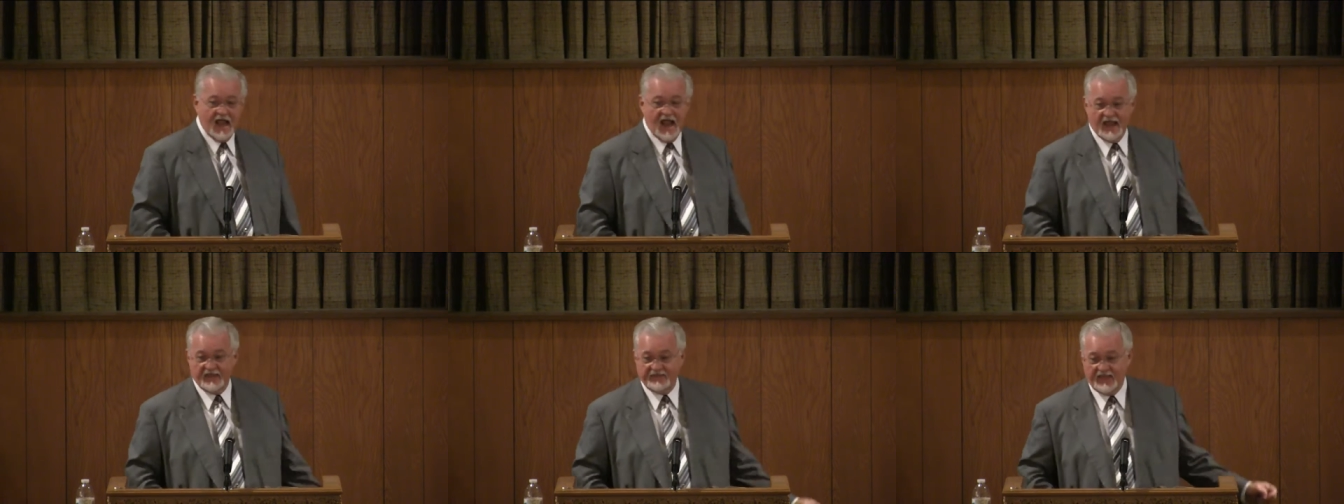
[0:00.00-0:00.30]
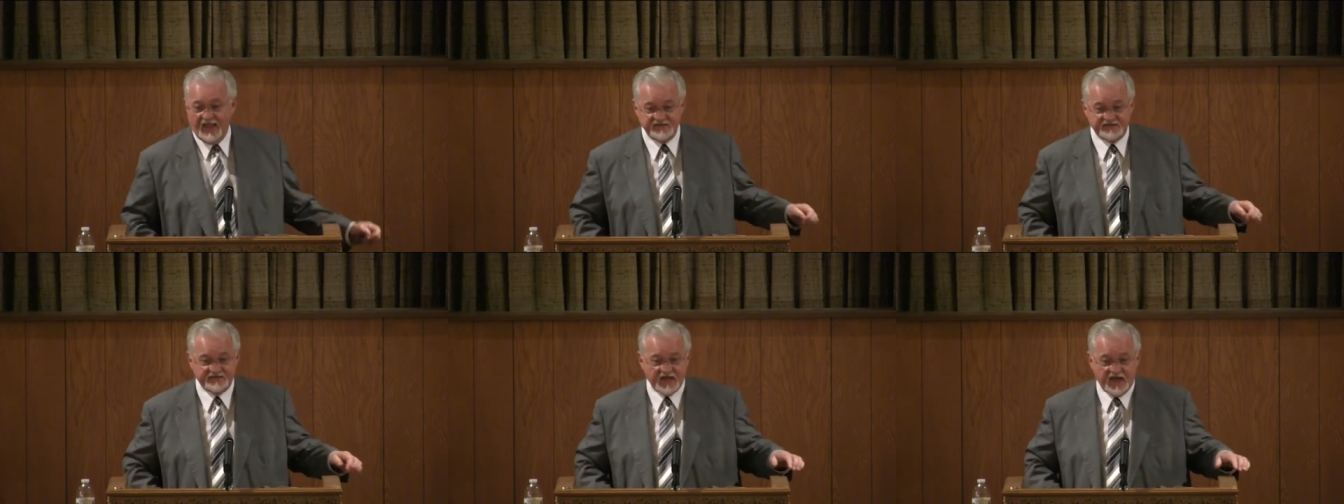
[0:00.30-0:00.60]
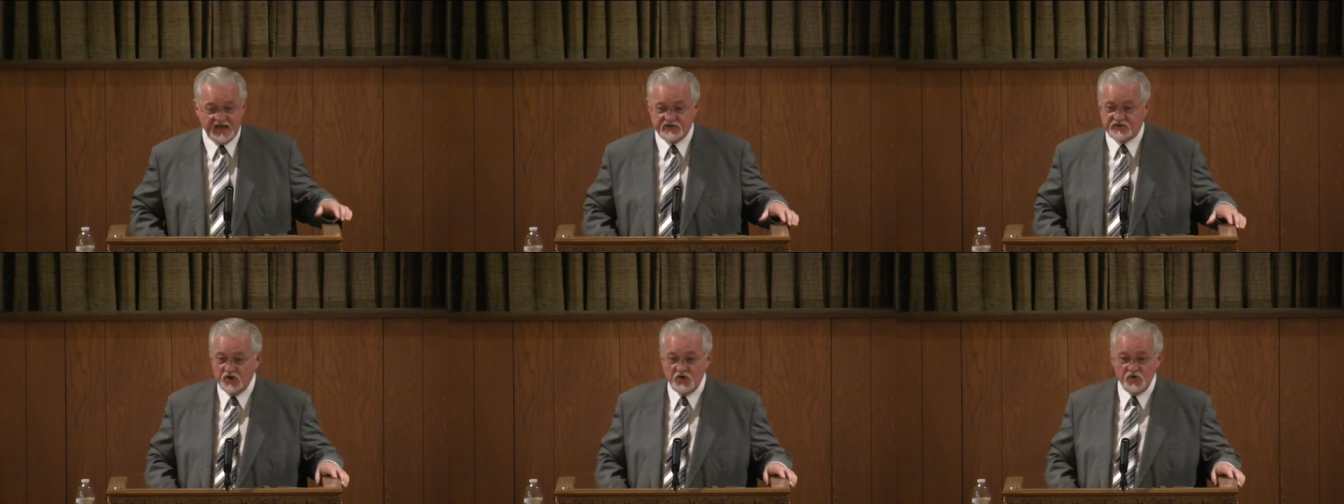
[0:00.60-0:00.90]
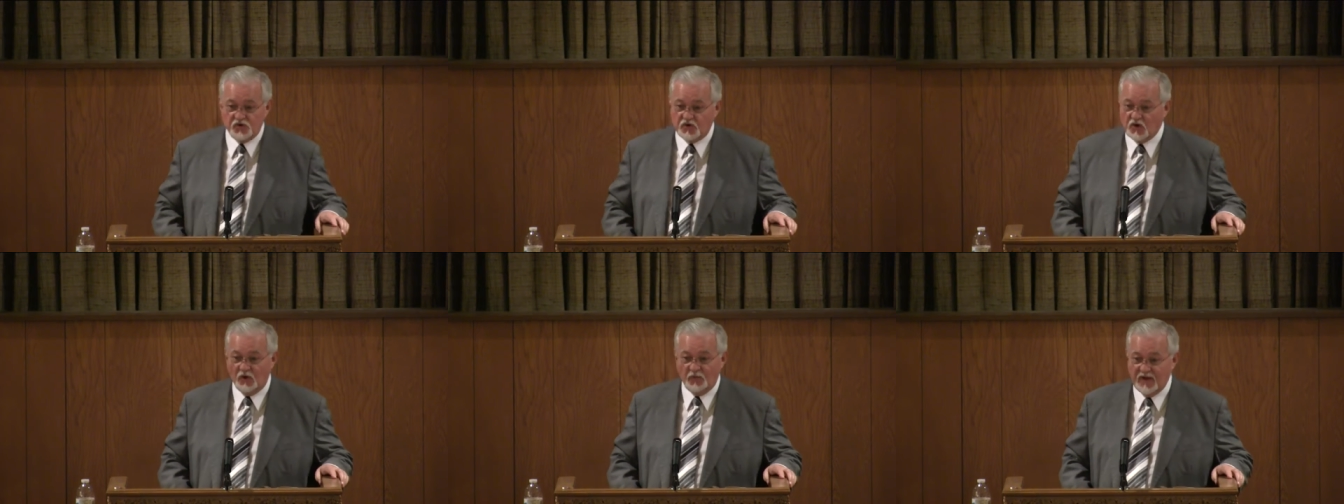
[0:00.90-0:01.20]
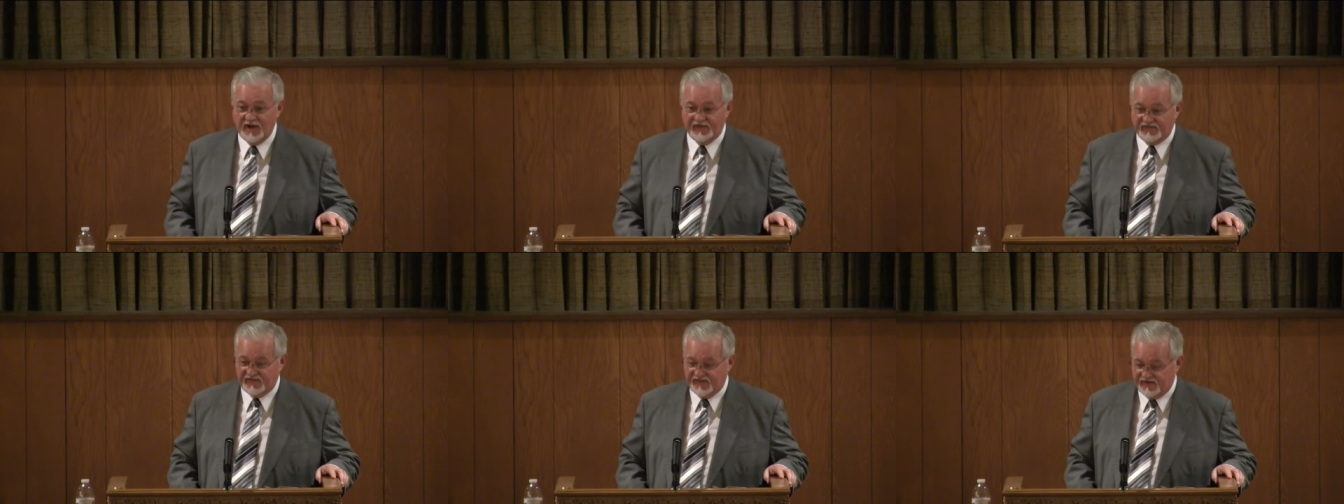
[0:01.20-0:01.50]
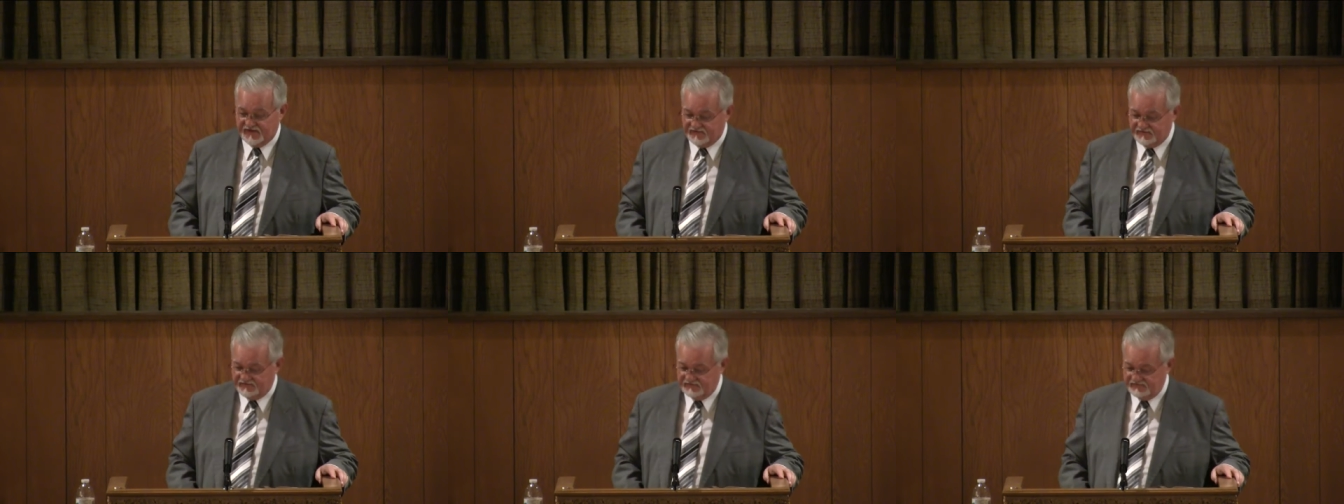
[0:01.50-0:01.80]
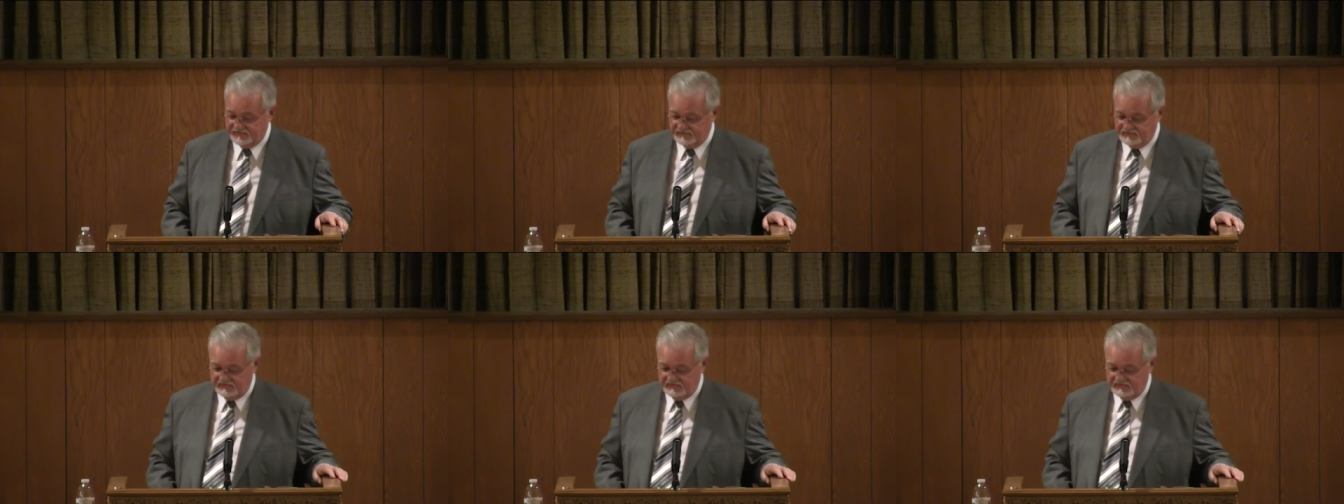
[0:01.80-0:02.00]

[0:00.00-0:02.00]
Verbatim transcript: and they say 2 Corinthians.